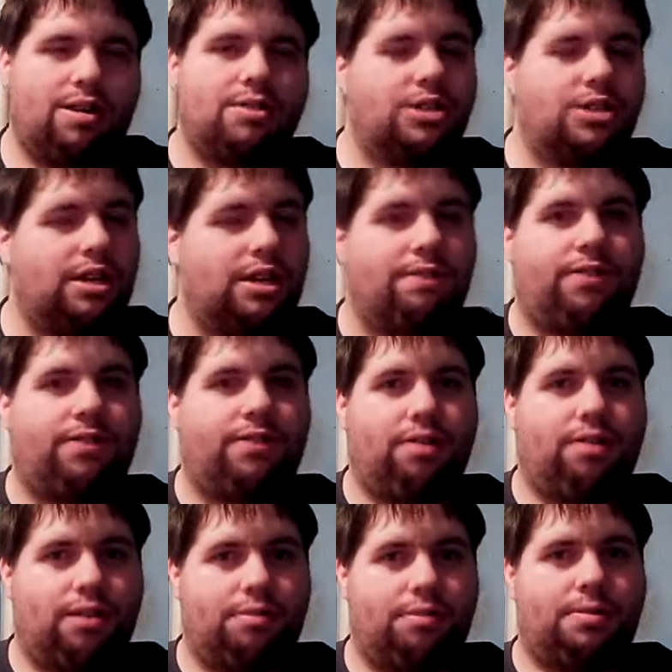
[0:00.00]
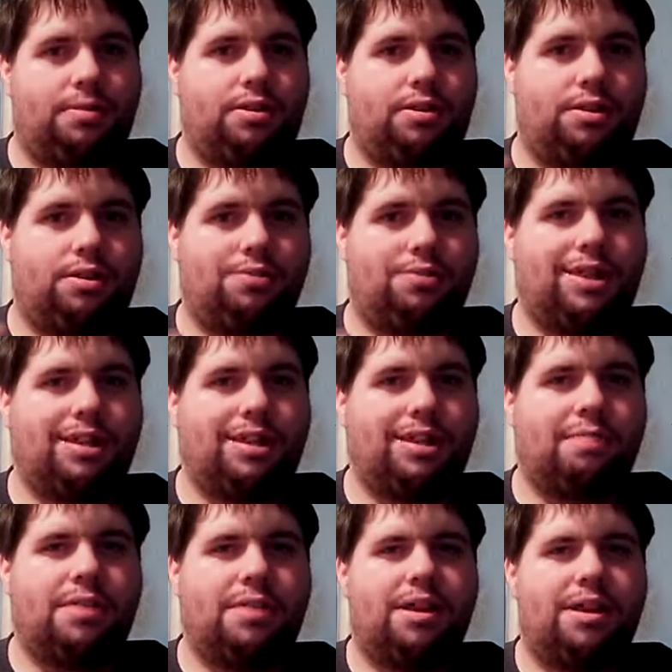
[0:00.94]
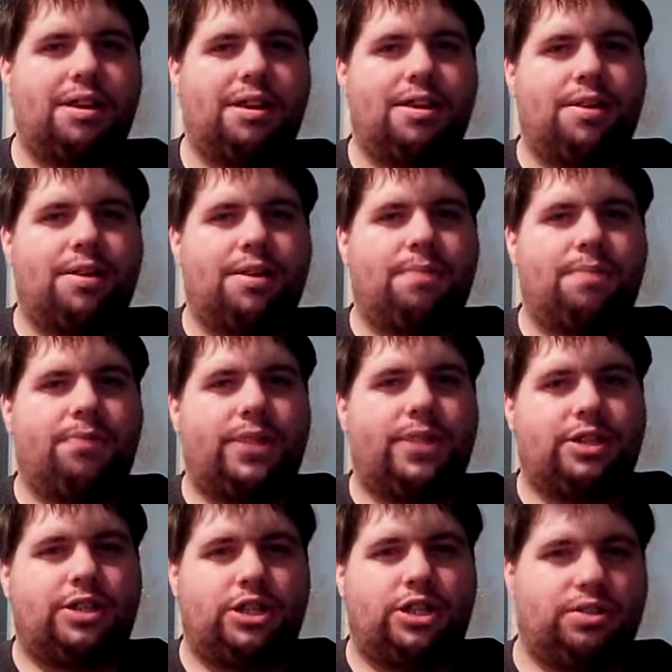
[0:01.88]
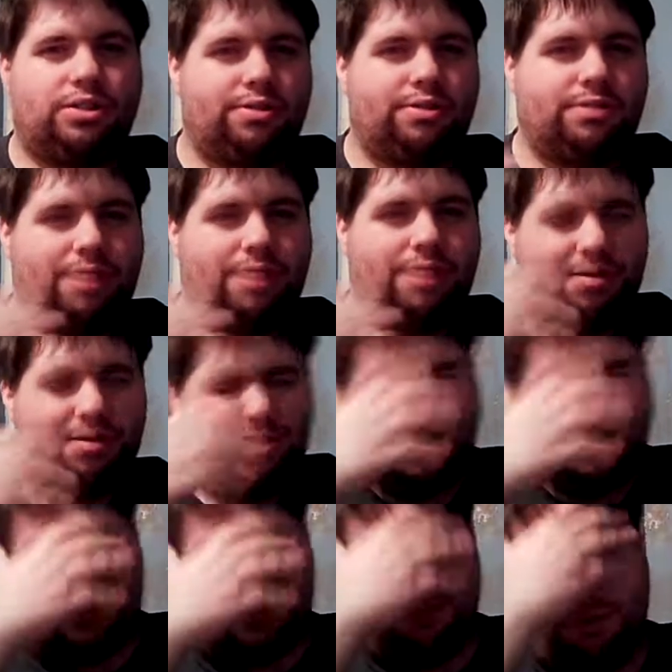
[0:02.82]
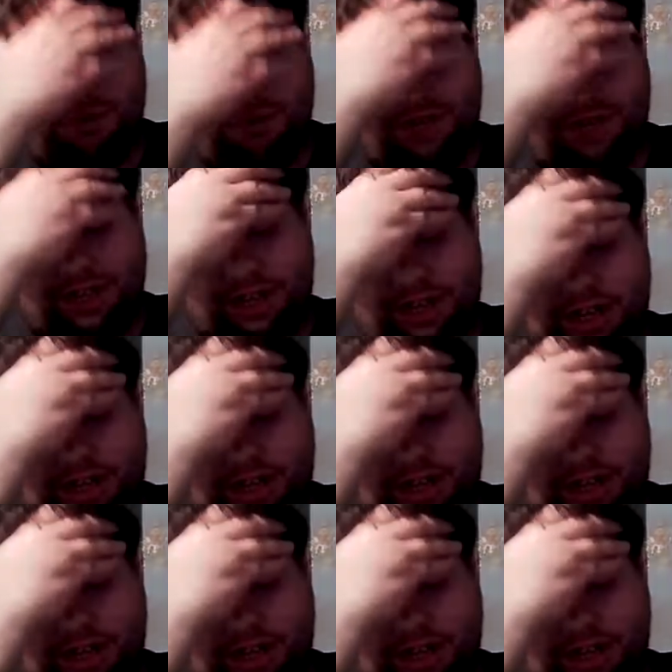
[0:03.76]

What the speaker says: She didn't feel comfortable doing them. And then she turns around and does a movie like